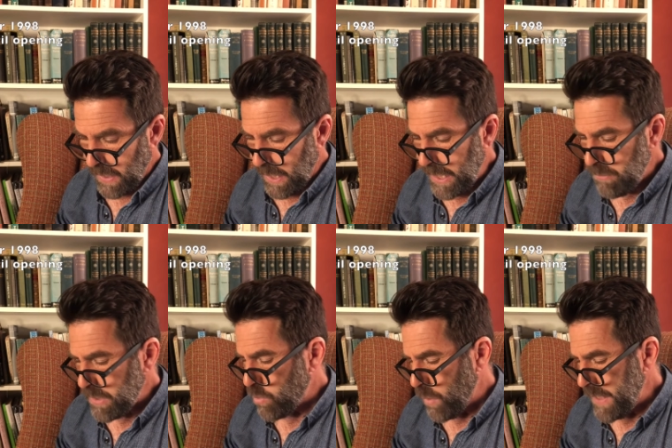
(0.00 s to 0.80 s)
In
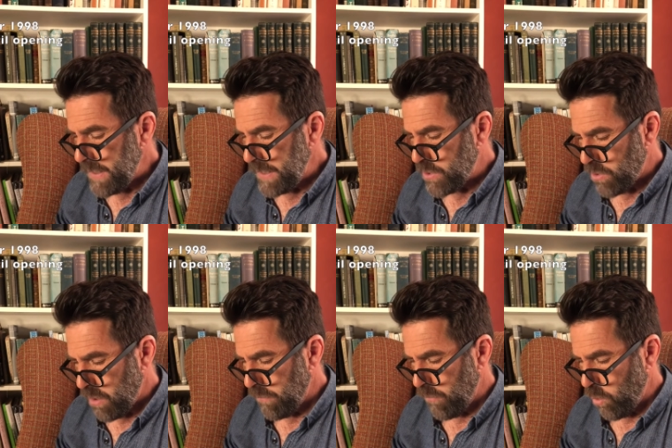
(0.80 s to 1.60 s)
between these
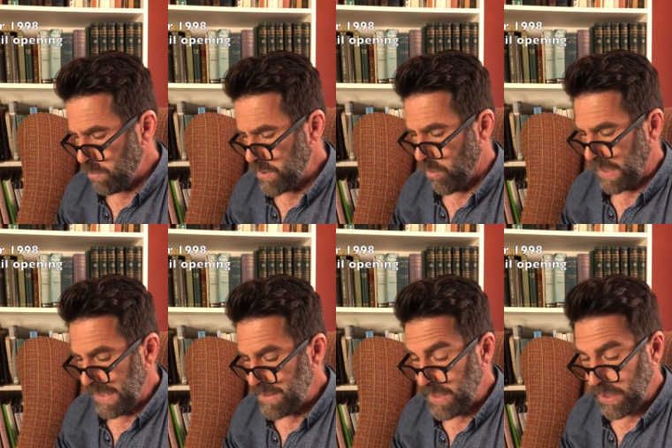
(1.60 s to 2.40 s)
strong forms, or at
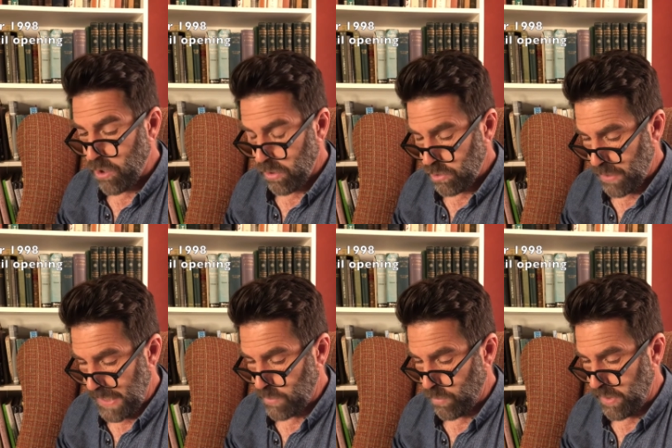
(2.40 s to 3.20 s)
least in
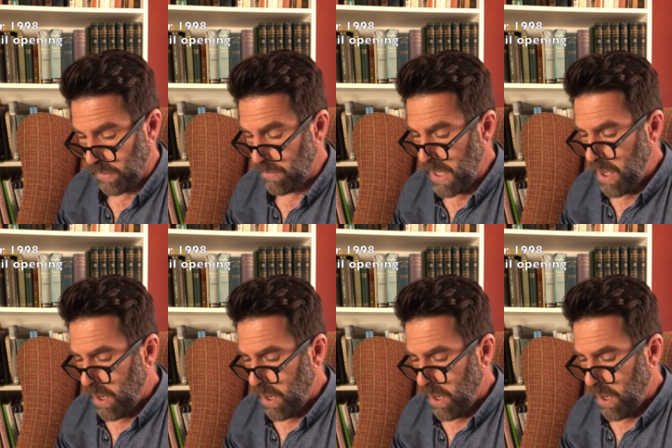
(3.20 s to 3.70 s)
contrast with them,